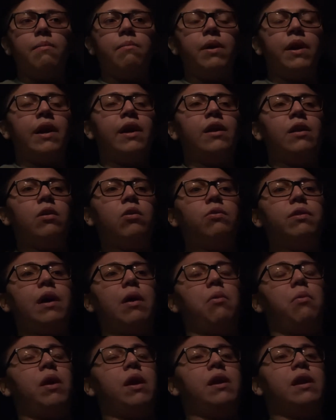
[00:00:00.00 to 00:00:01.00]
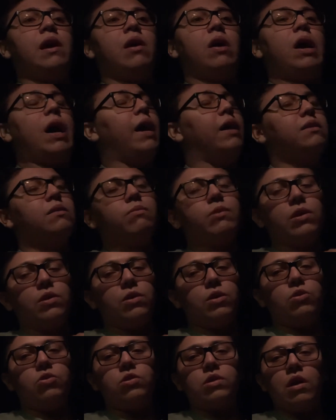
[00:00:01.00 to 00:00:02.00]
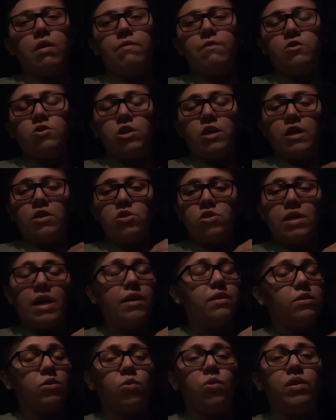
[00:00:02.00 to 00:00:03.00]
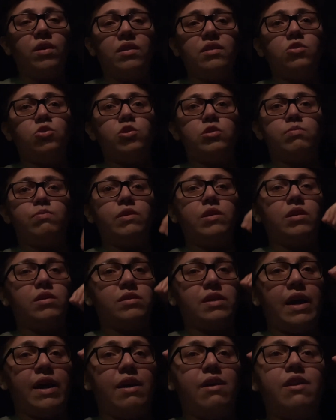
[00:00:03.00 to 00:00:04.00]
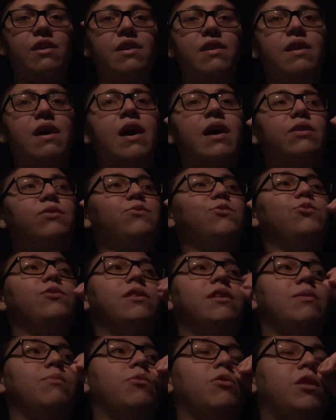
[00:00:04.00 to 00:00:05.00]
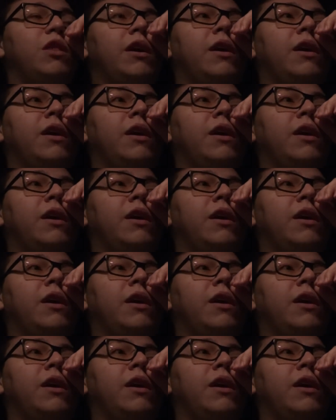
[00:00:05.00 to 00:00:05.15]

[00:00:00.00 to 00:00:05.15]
But I know that right now I had to be a little selfish and I just had to quit just because I could not do it anymore.